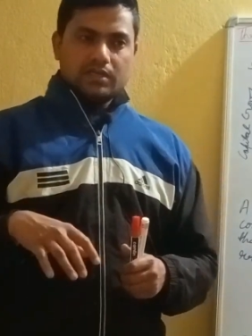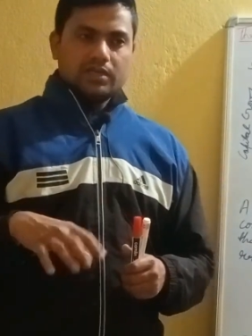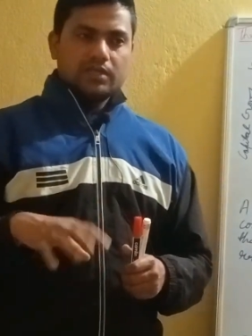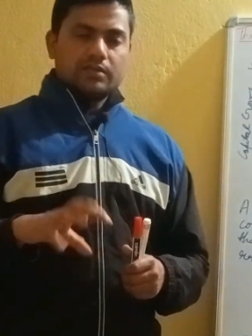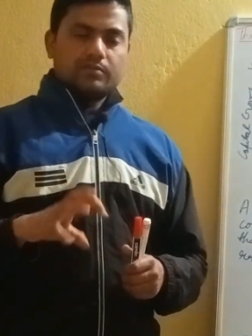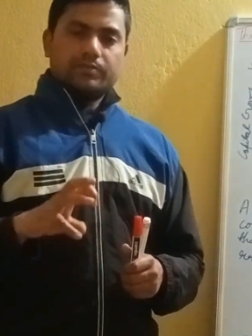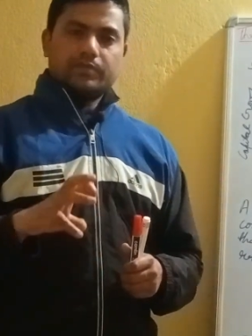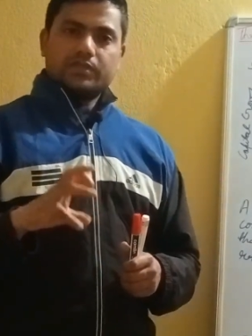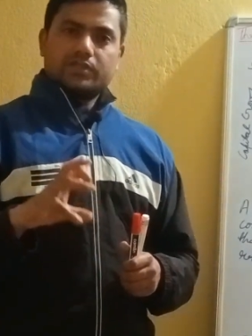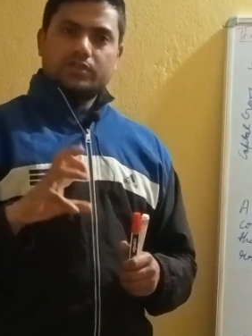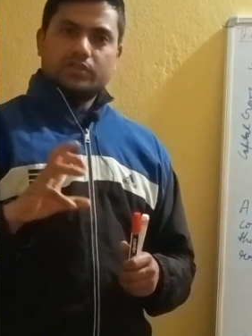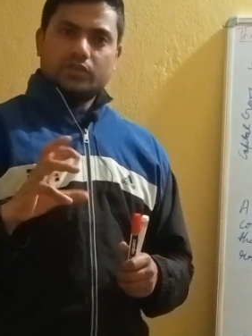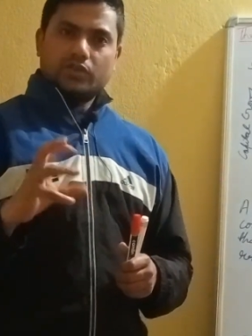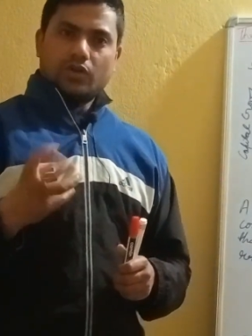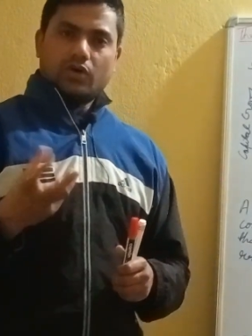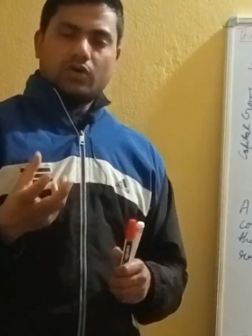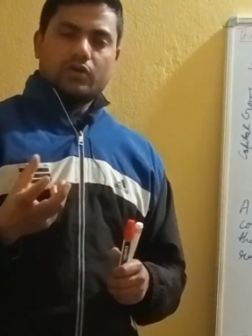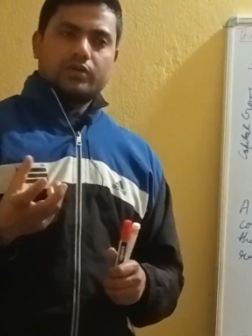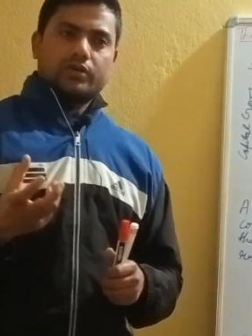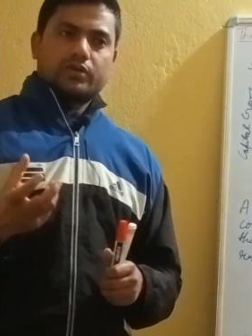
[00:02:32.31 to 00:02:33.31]
it means
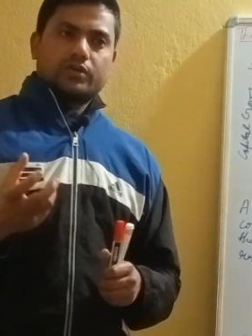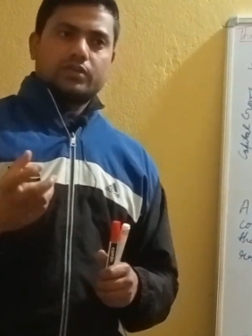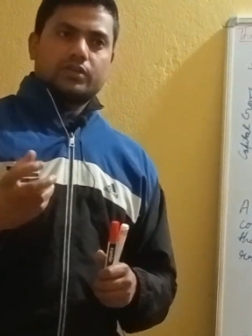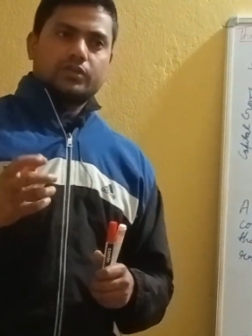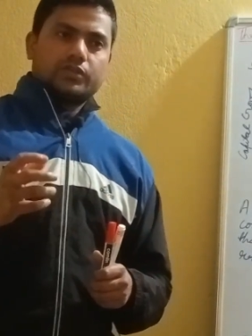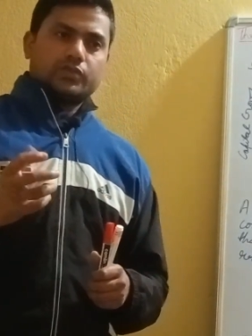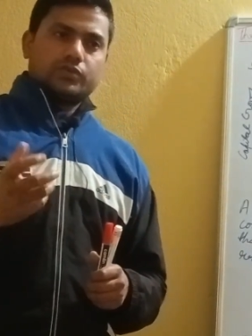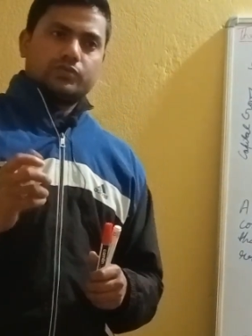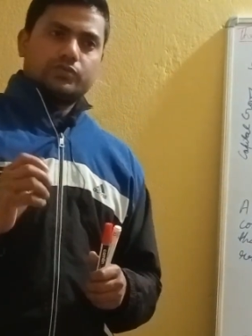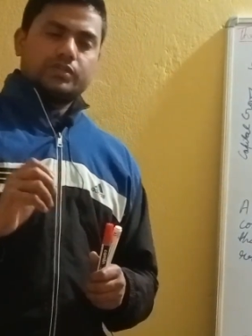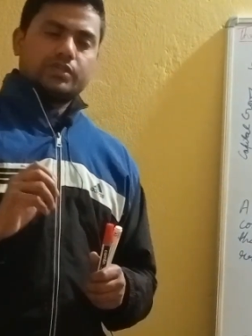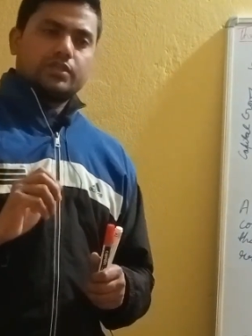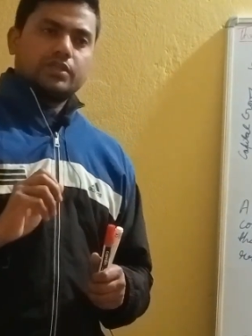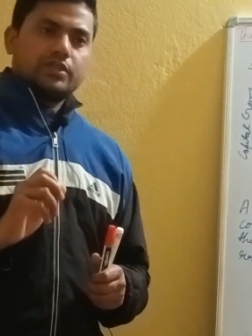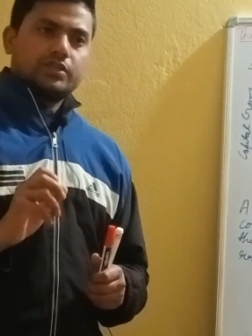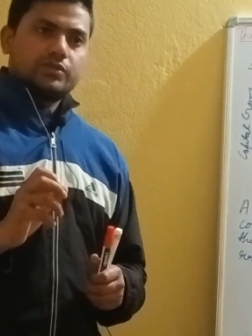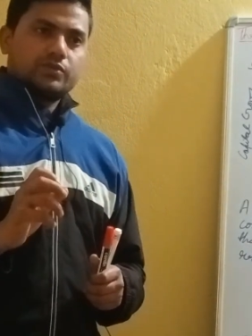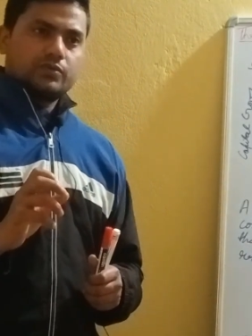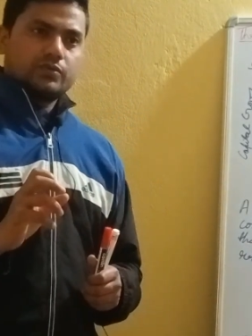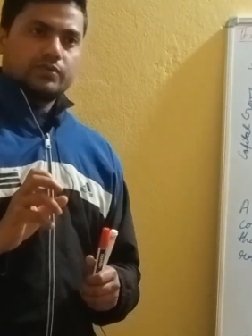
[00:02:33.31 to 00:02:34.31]
not using the
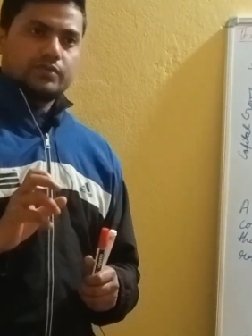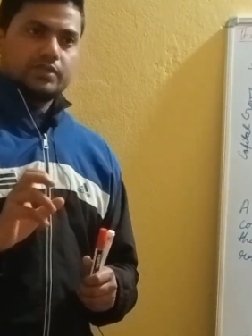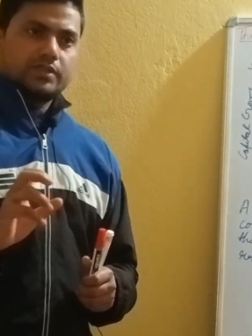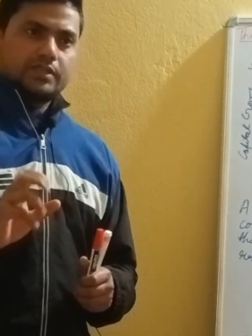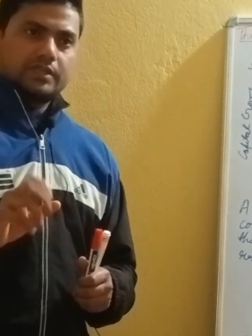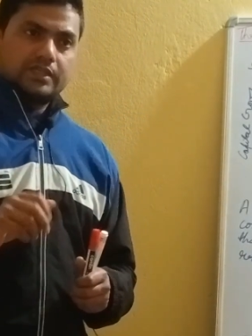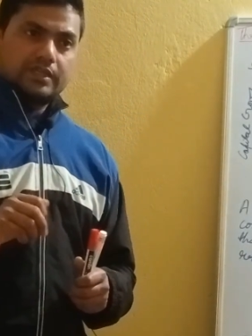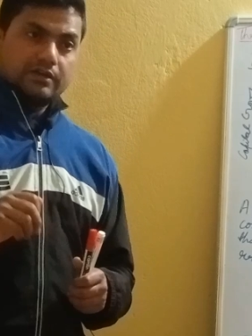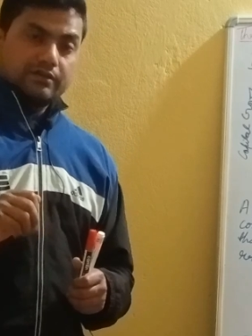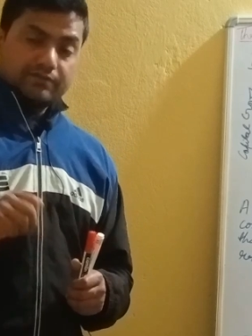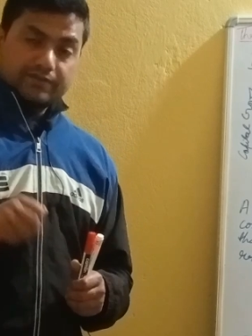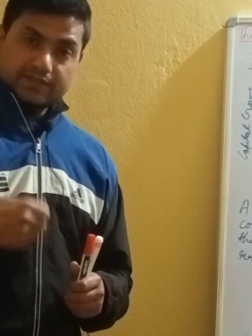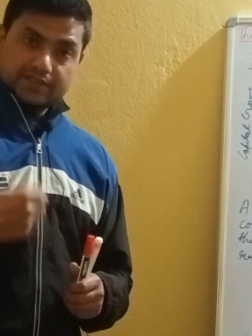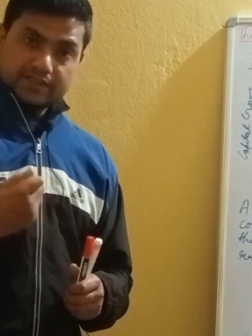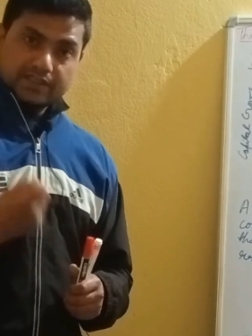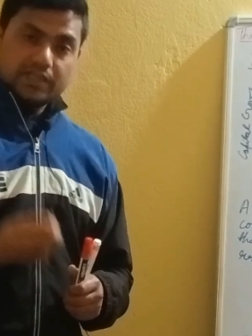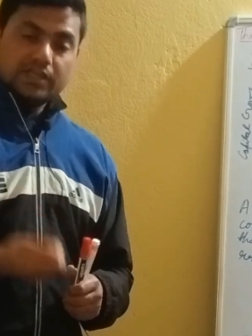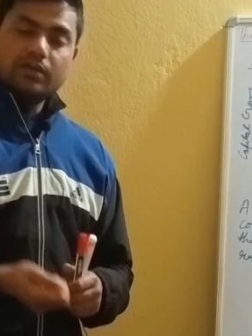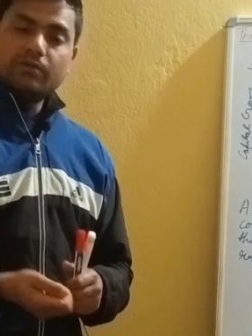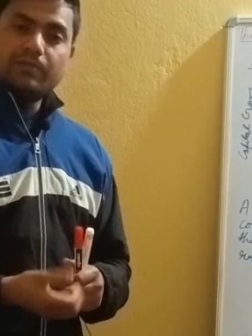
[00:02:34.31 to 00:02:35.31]
resources in
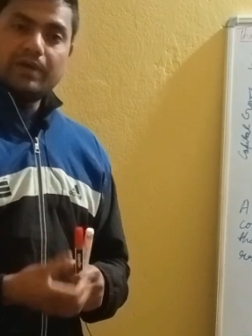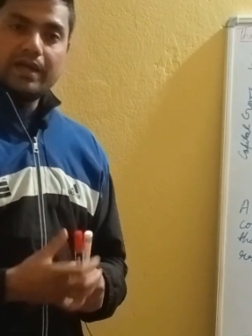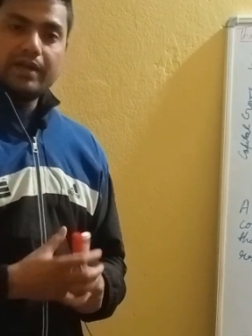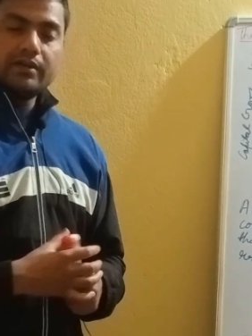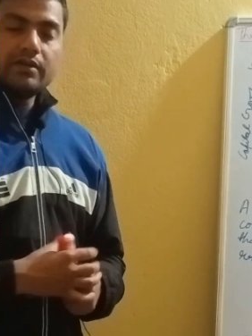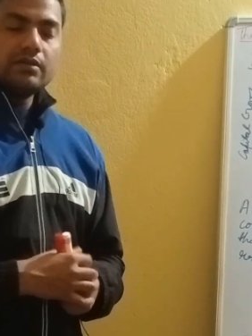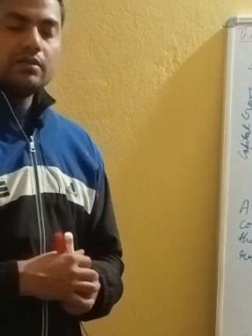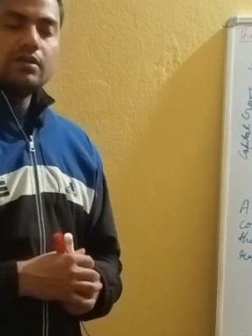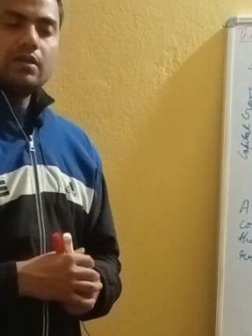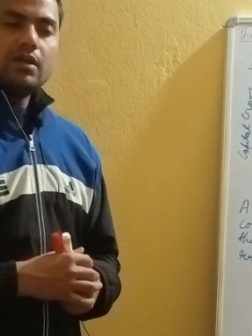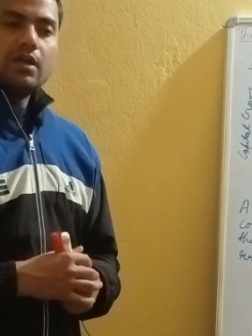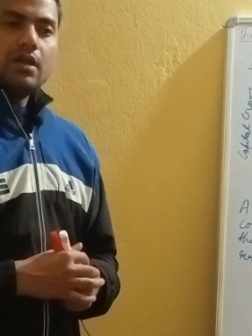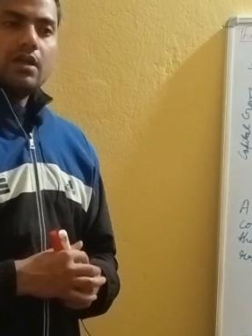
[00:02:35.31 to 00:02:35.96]
efficient manner,